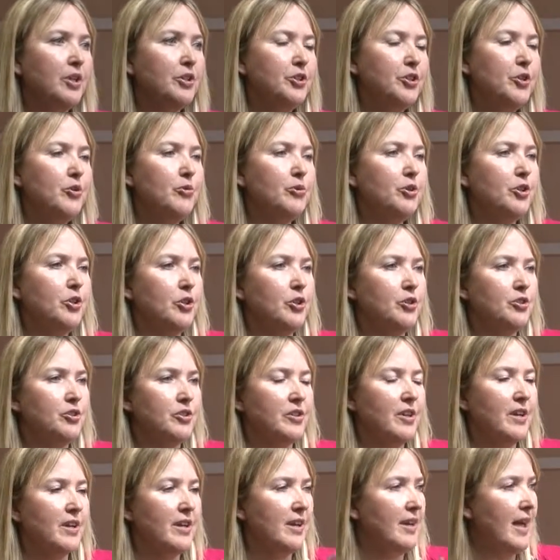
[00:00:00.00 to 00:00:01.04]
you could
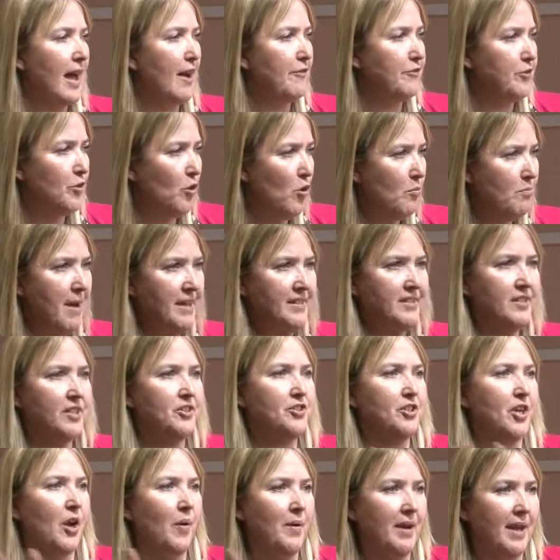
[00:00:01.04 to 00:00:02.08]
have your
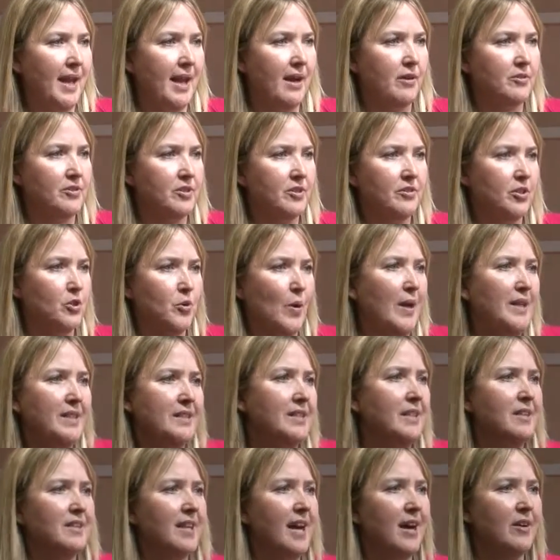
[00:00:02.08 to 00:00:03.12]
message going out to the
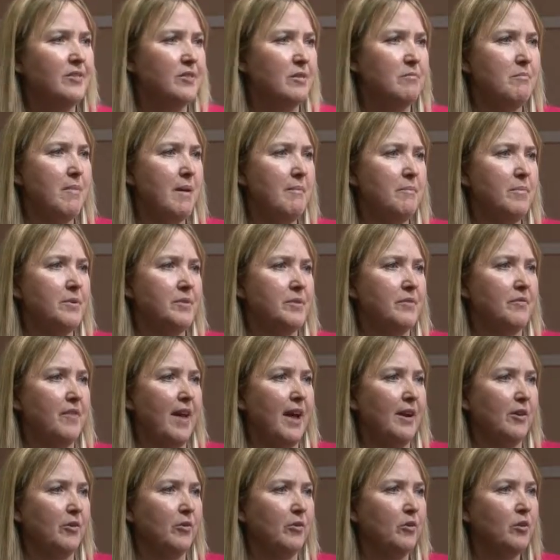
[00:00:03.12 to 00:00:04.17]
20,000 members of
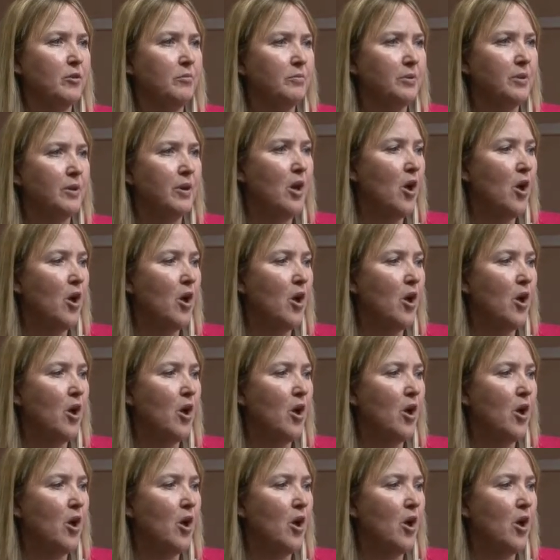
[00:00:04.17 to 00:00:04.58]
that group,